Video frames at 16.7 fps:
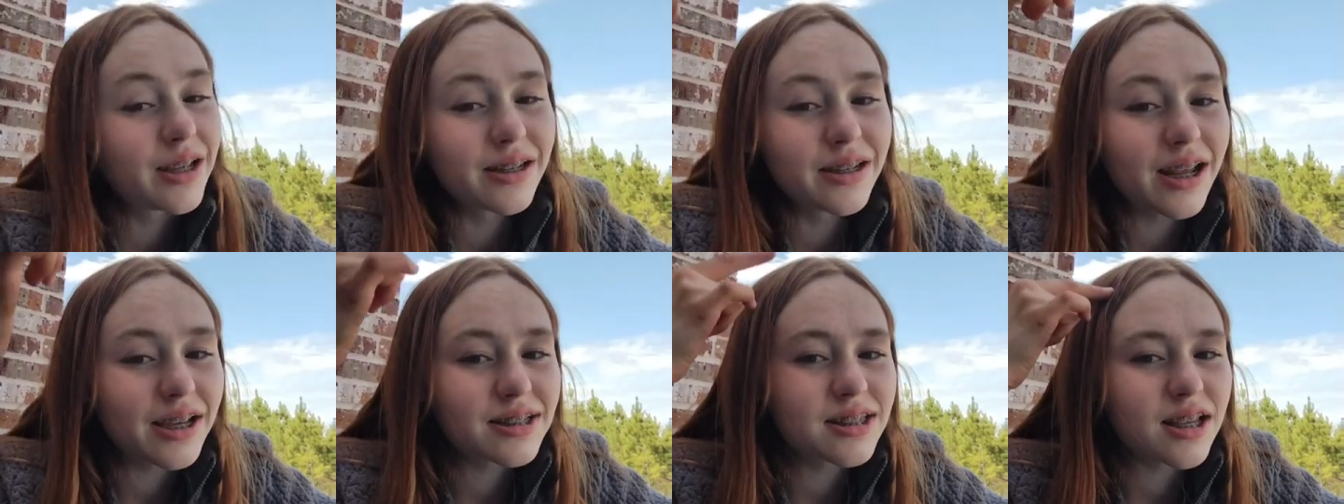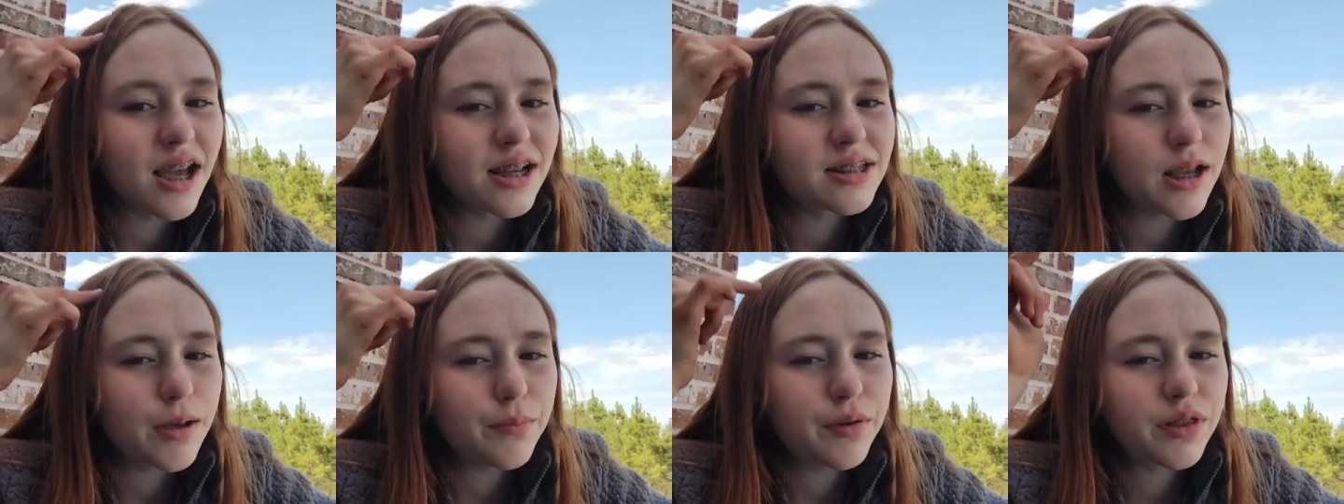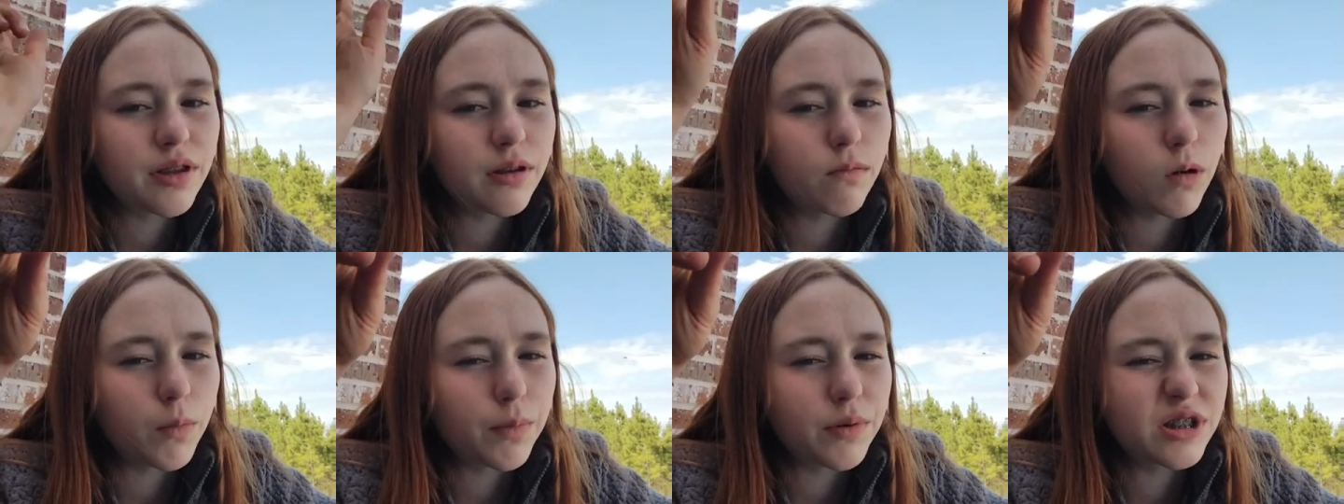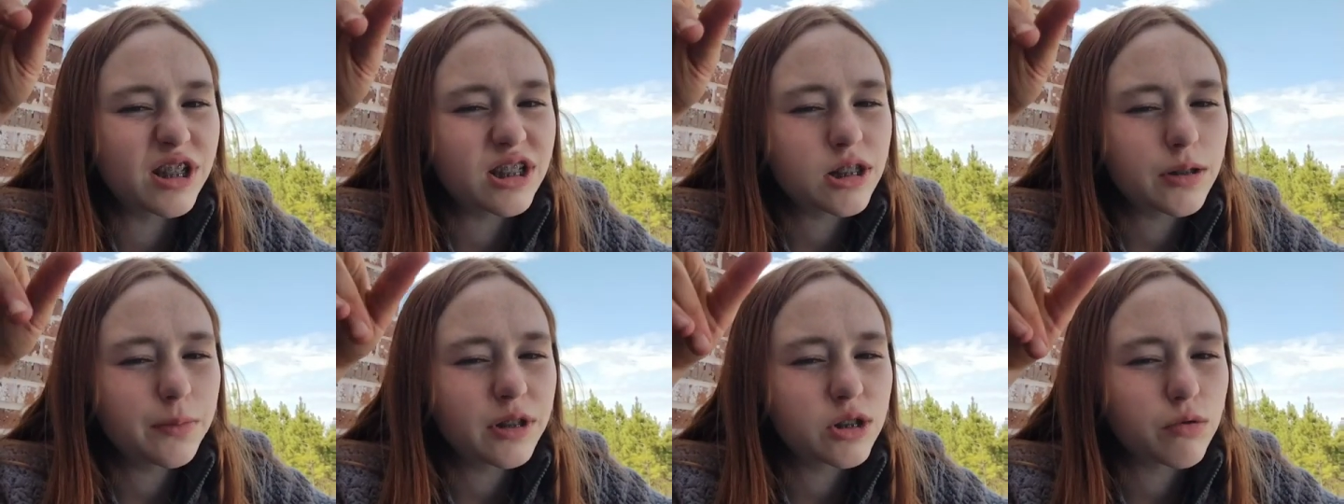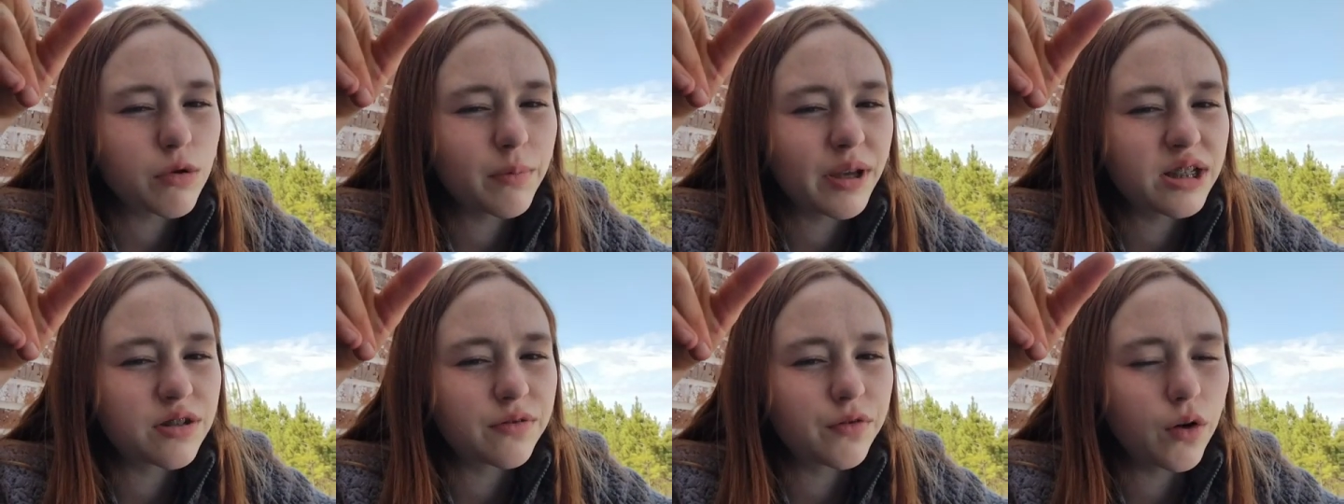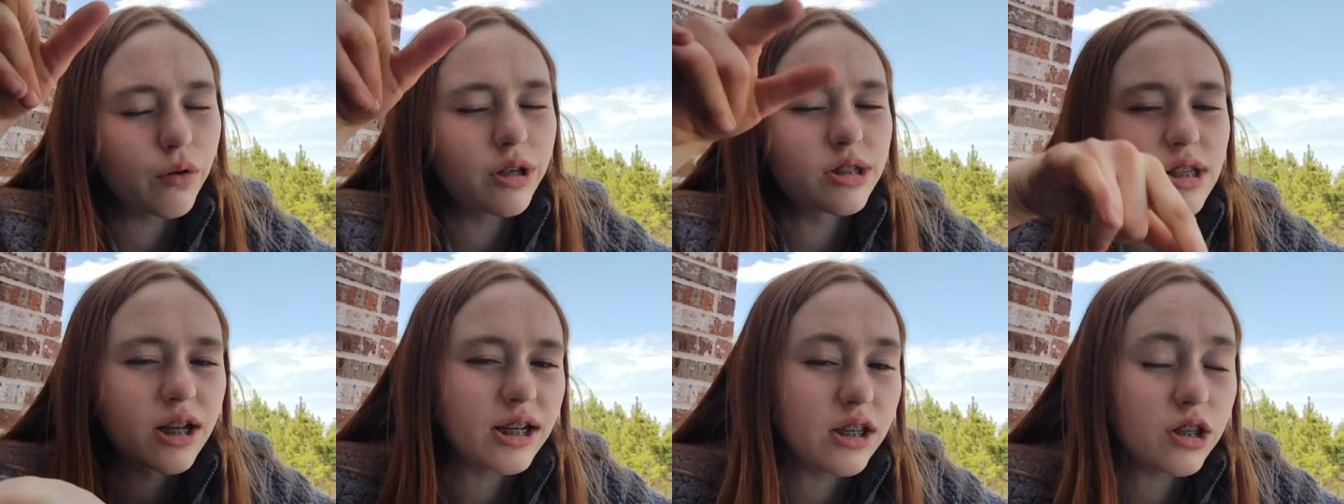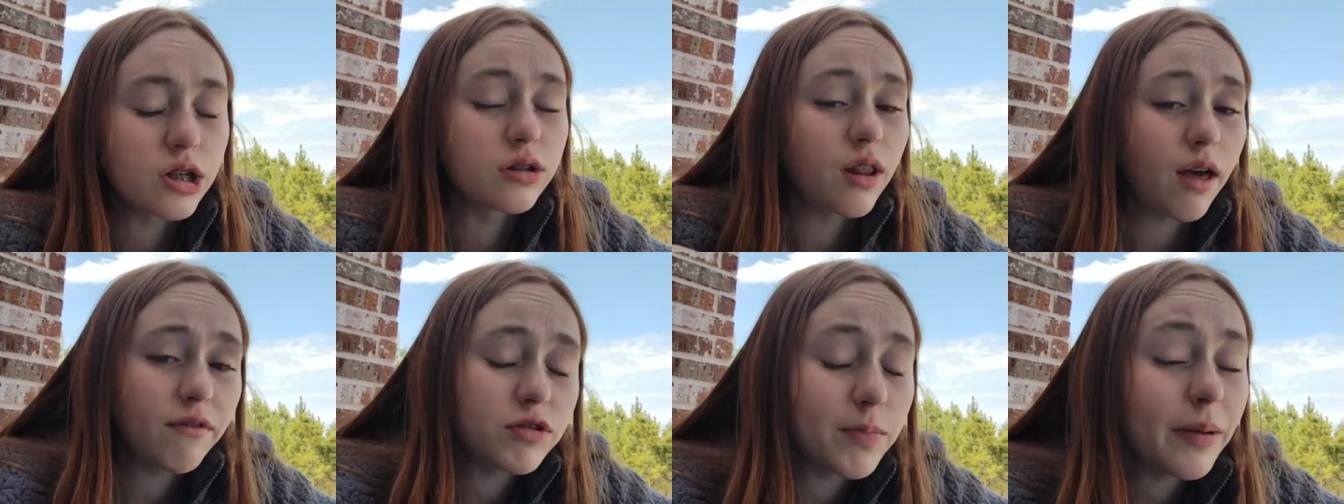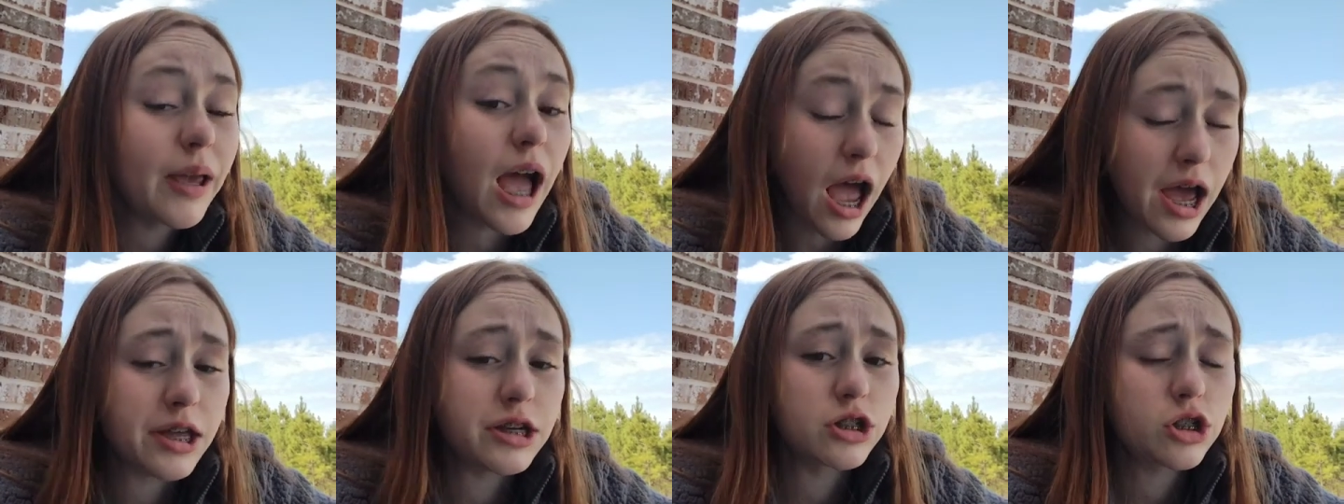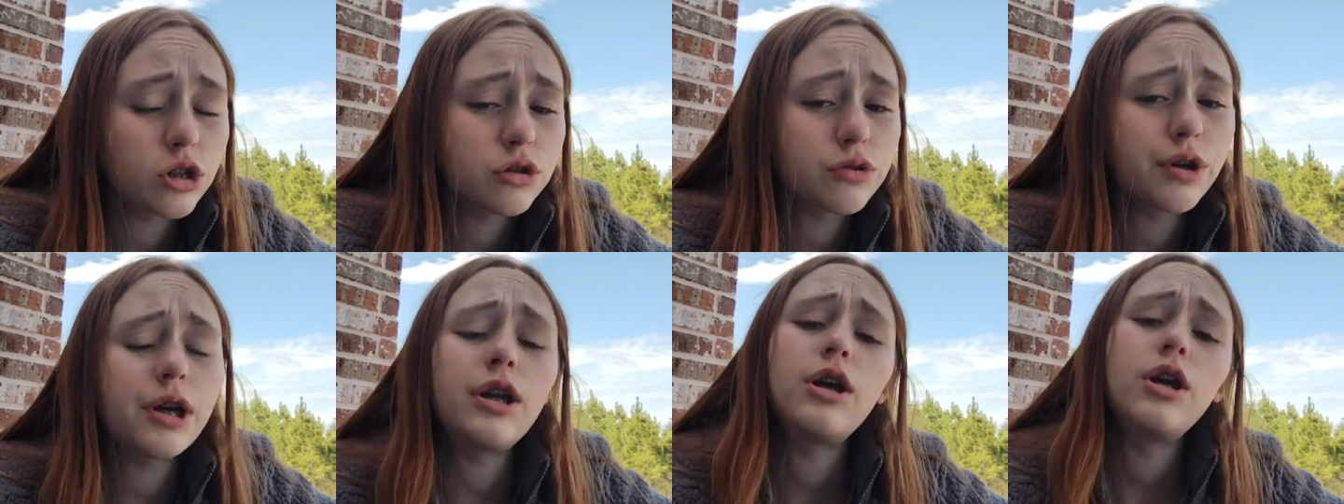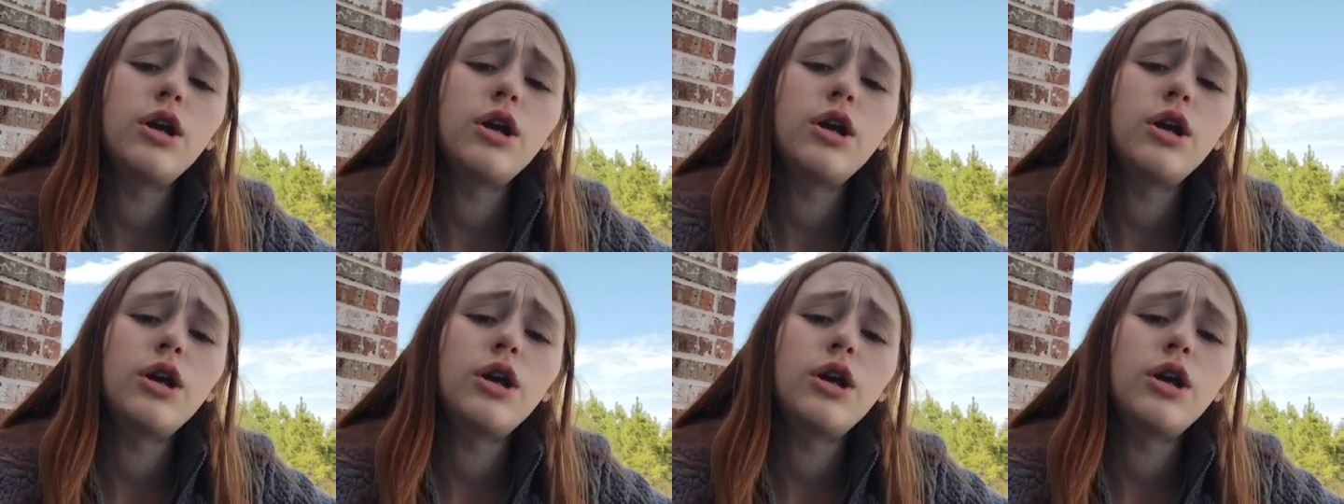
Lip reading: Next SAG's empathy, where participants were made to focus on either left behind children